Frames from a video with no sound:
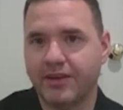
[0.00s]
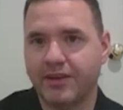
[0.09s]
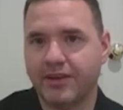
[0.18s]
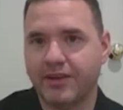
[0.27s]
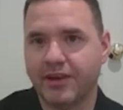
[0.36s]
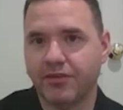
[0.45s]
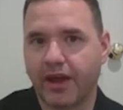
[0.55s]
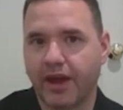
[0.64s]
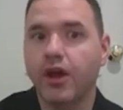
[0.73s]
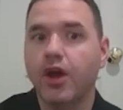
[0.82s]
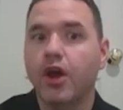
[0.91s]

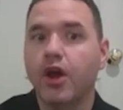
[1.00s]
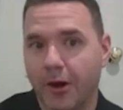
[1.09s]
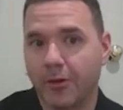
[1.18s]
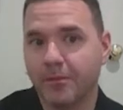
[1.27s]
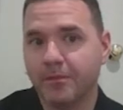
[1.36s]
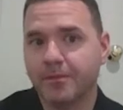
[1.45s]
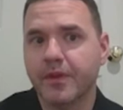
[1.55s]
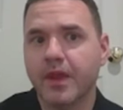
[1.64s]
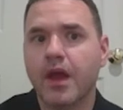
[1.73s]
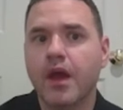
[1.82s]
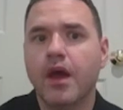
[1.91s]
identify who
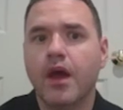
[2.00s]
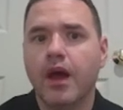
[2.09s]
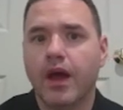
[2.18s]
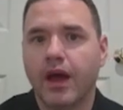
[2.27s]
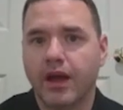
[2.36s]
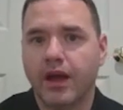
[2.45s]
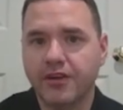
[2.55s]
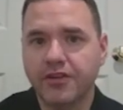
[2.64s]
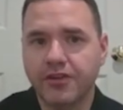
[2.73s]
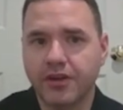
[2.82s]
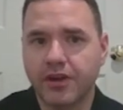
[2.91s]
is selling what
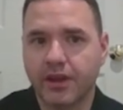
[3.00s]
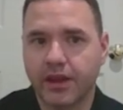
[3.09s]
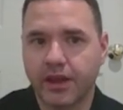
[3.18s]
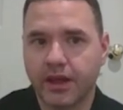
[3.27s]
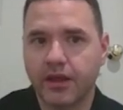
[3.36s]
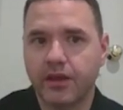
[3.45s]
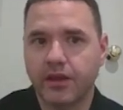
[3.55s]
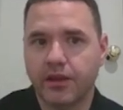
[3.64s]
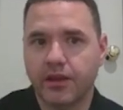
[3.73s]
products and where.